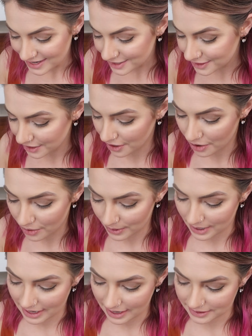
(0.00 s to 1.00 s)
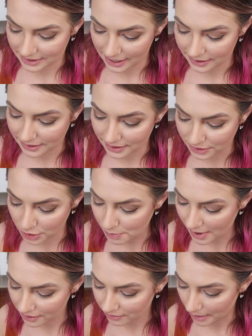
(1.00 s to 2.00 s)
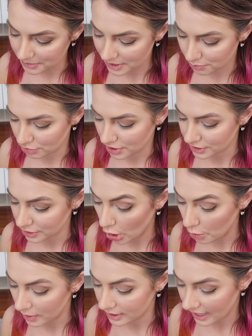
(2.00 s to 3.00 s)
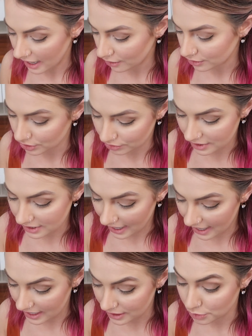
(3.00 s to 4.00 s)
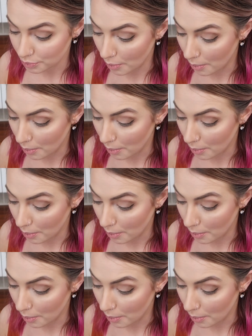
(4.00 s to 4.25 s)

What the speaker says: So it says the ZooMed Reptibreeze open air screen cage